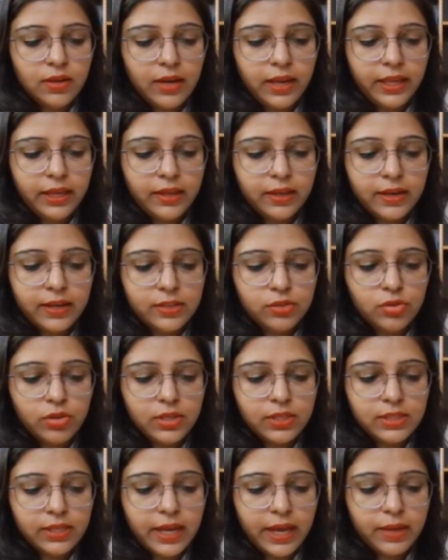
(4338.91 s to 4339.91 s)
like
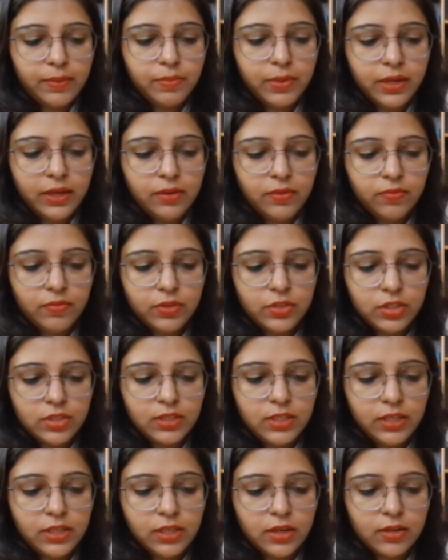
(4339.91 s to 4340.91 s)
resonance hybrid, which
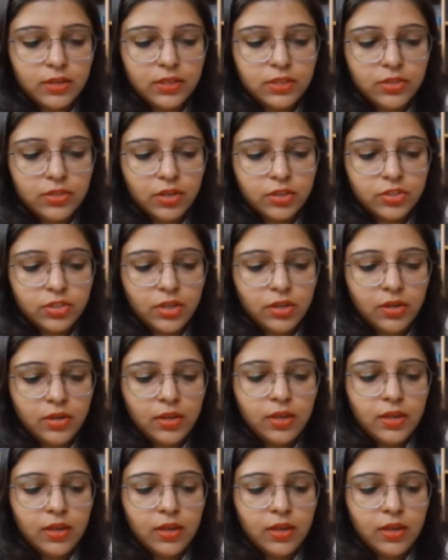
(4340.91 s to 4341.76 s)
is the third structure,